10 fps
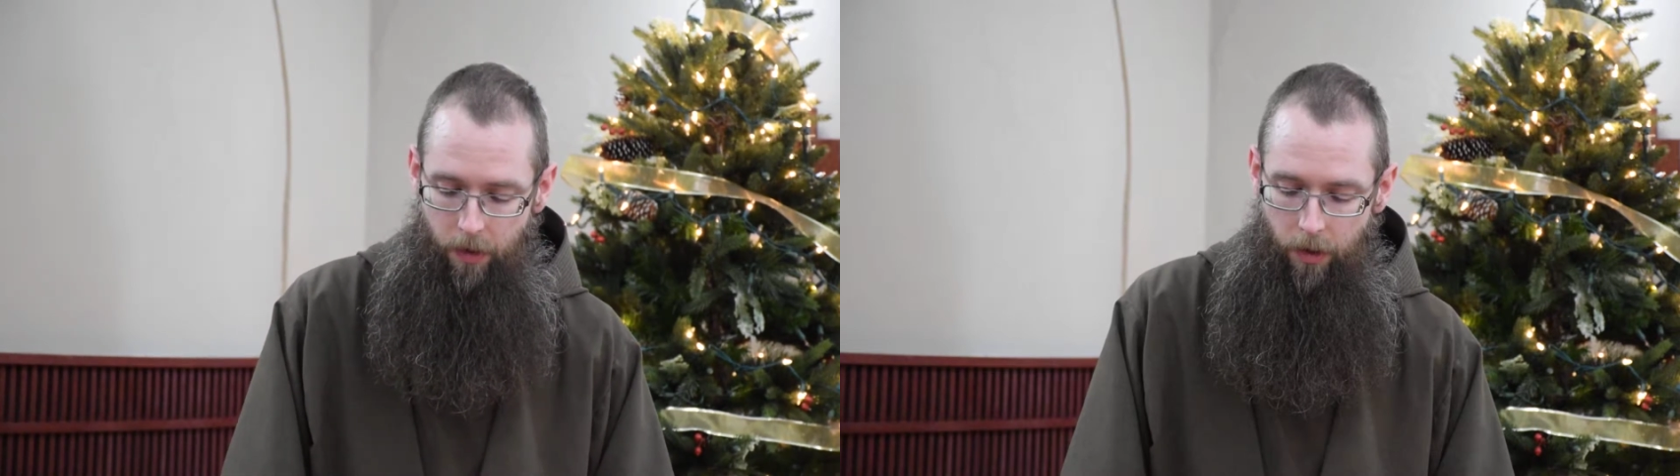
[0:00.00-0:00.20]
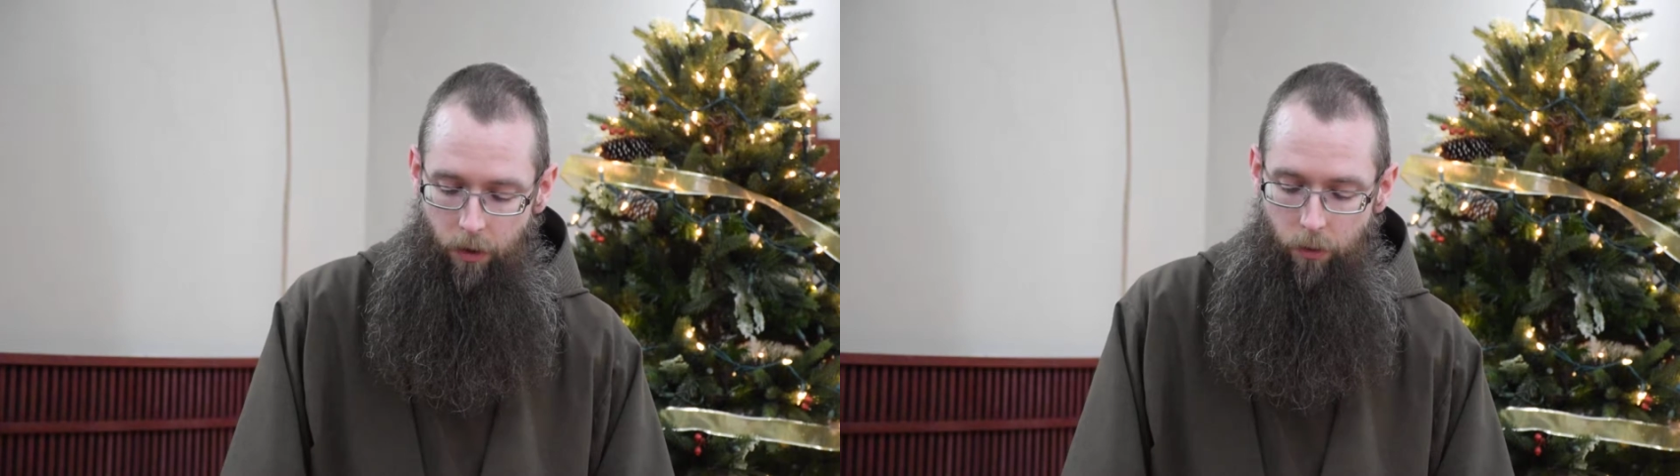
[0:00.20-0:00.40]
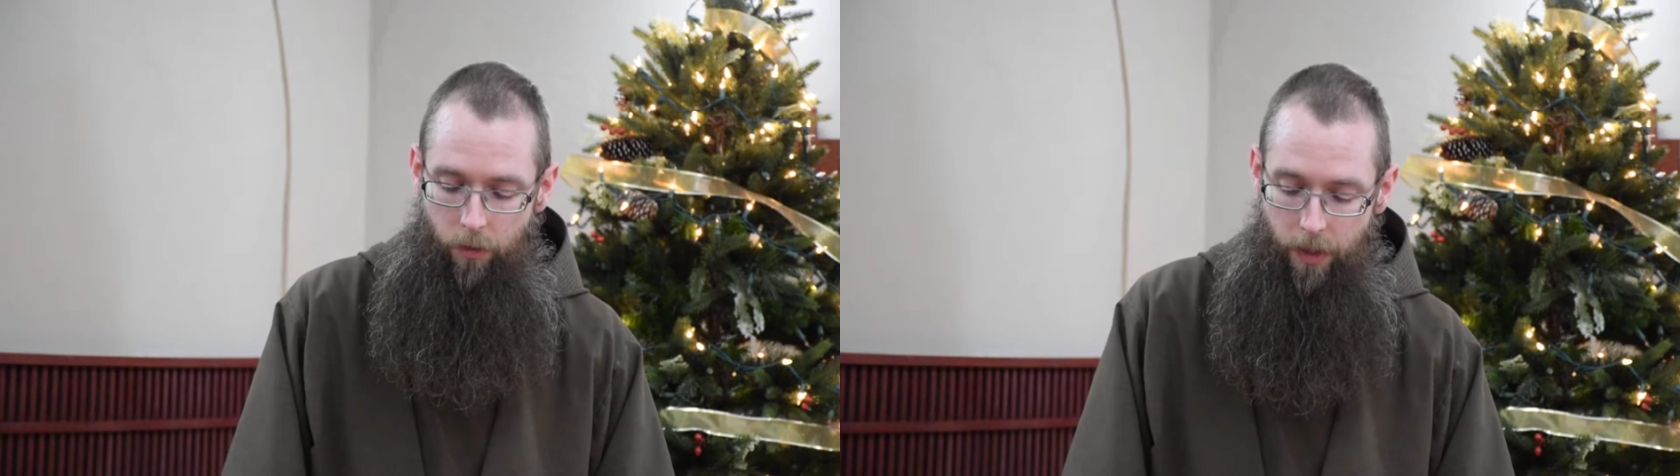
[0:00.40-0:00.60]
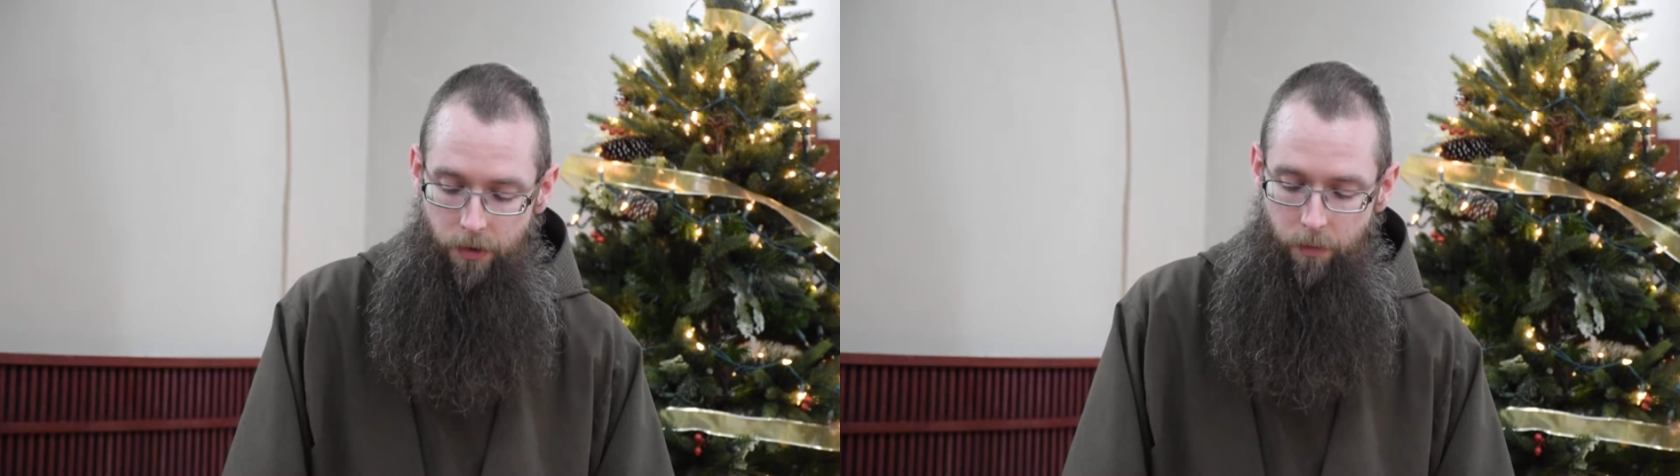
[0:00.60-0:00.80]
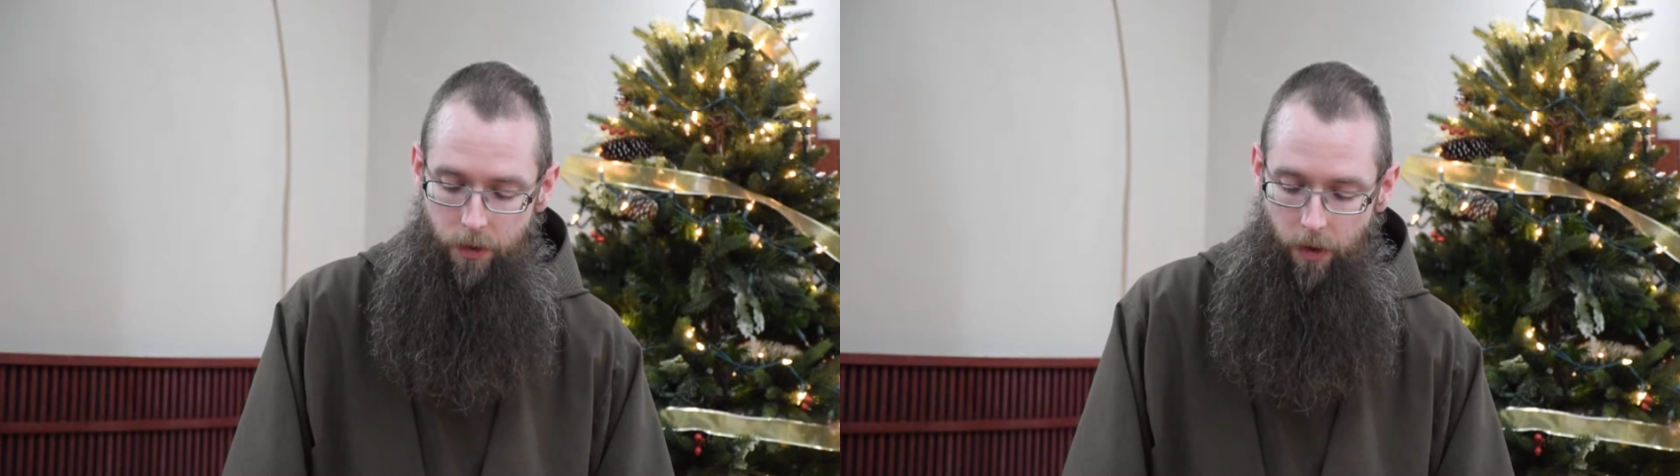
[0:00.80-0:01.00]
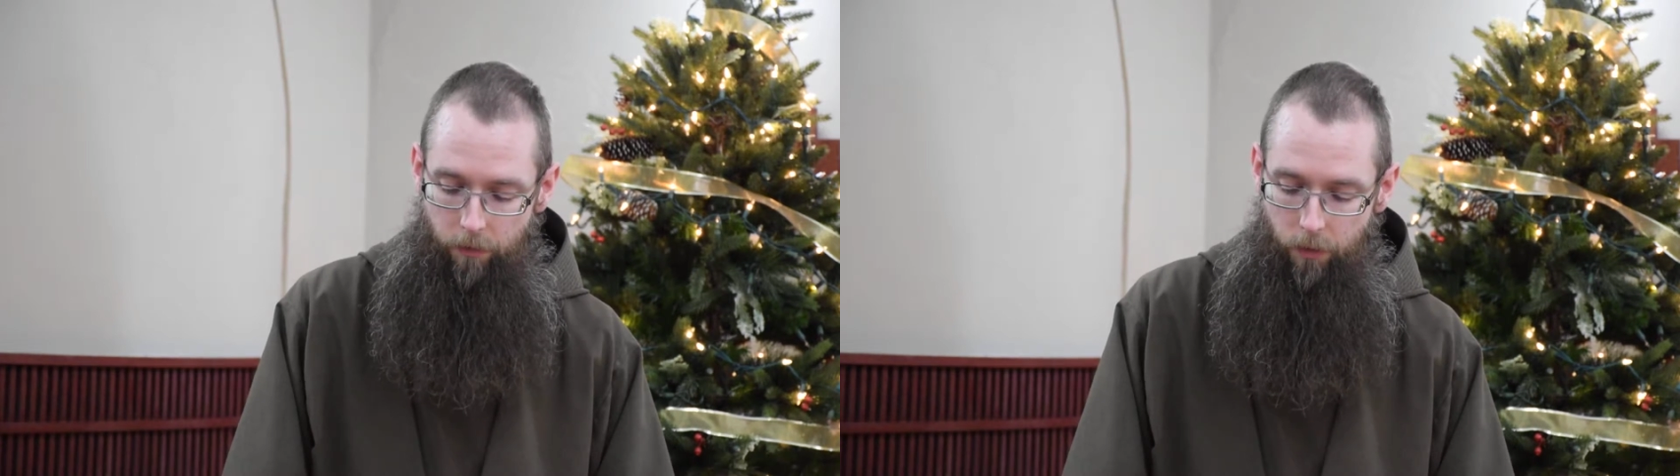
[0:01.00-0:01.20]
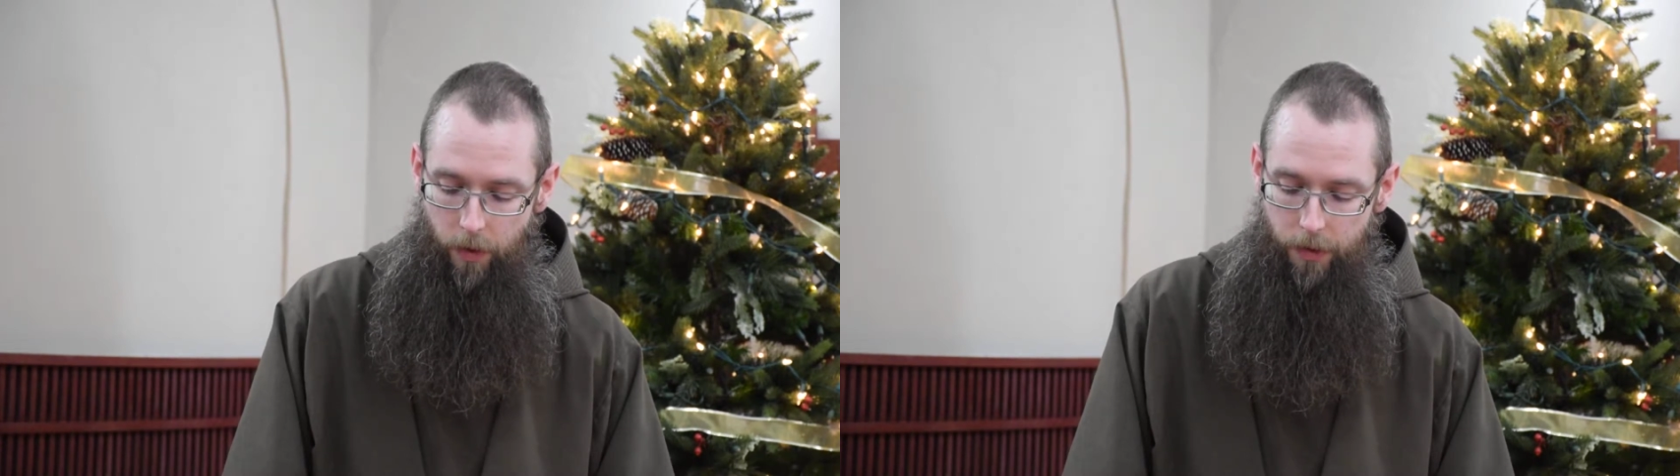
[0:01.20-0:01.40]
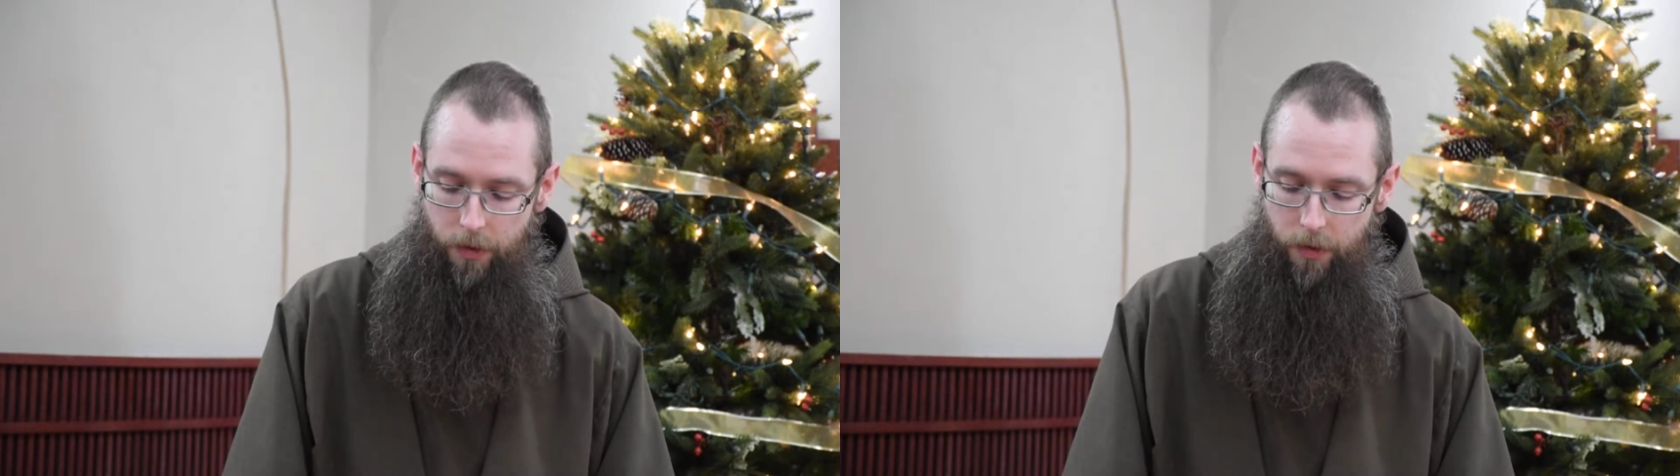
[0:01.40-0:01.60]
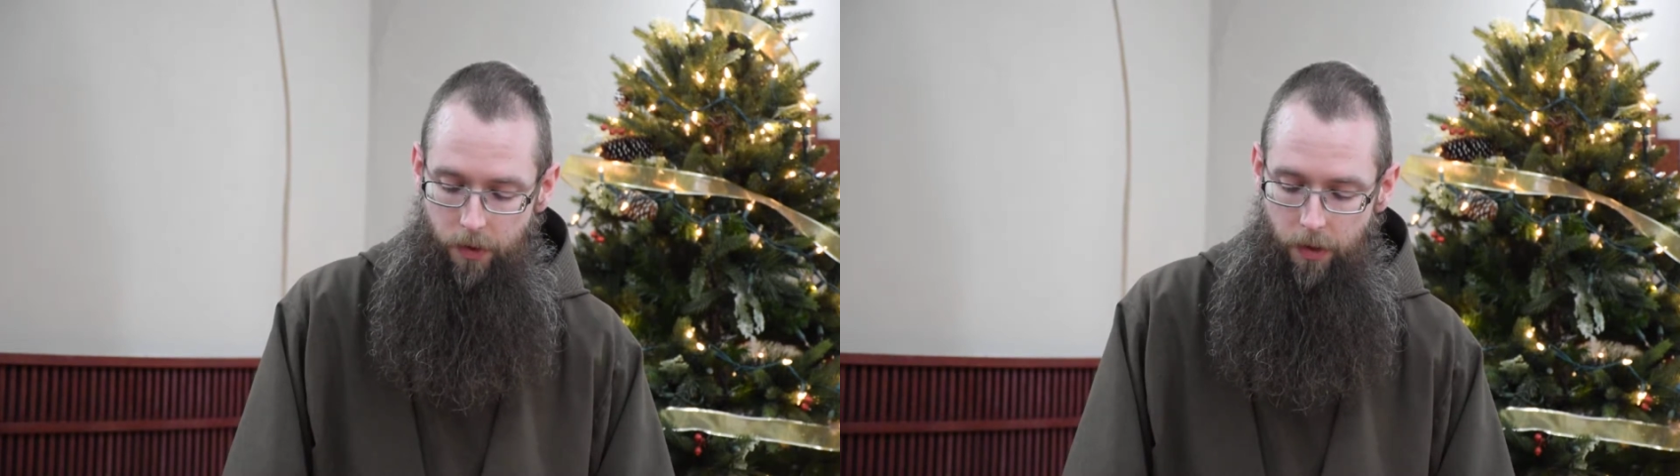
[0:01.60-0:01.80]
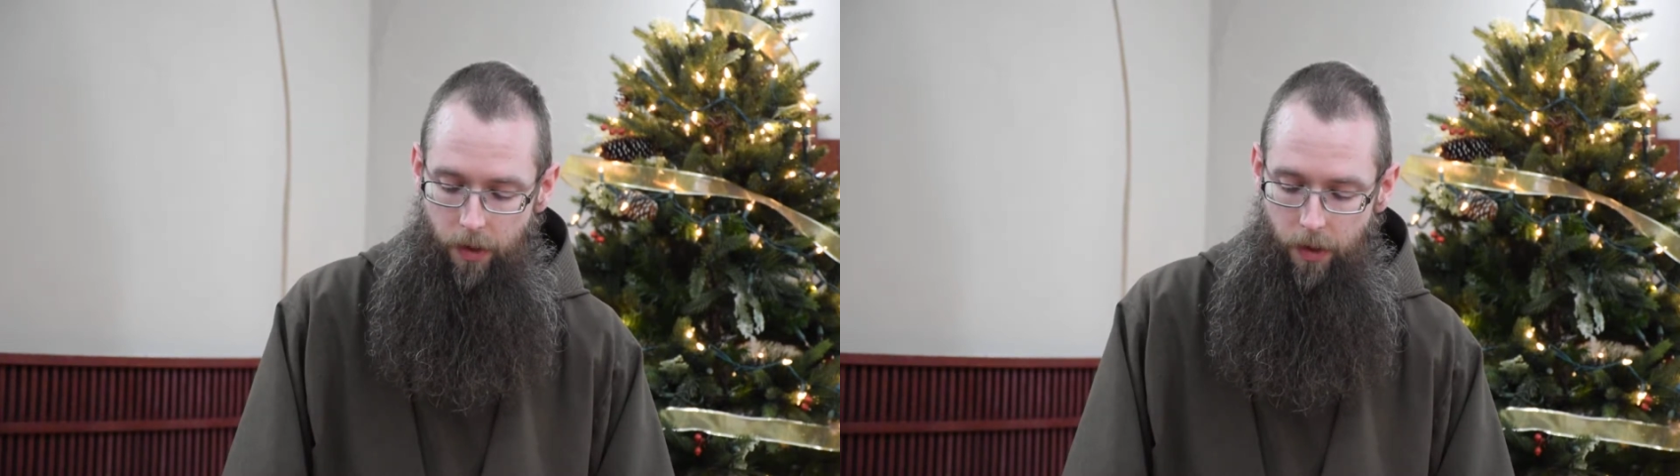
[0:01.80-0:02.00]
He unites himself to
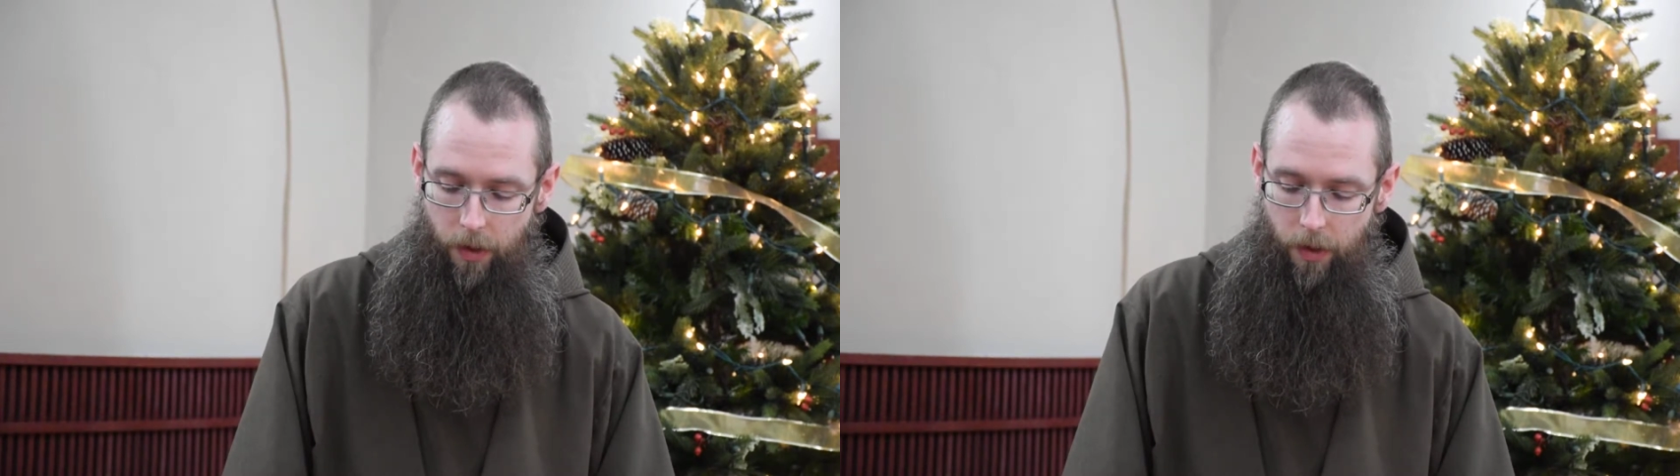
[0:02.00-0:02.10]
us,